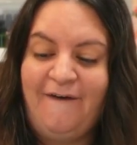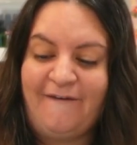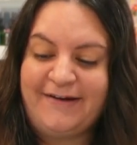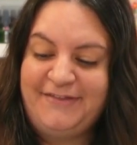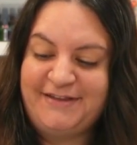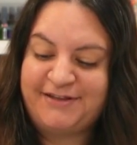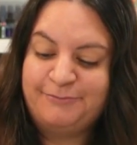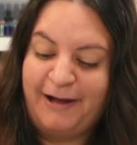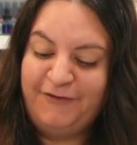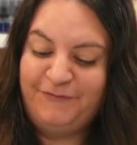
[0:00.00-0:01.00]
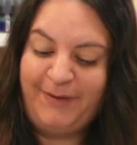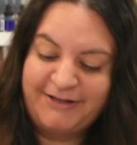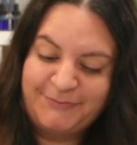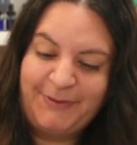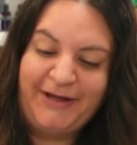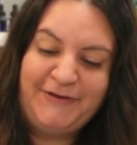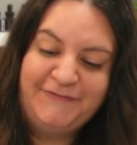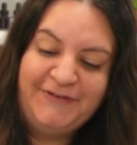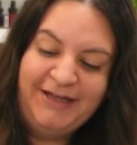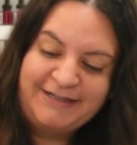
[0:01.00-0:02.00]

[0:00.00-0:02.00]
are in these 12 by 12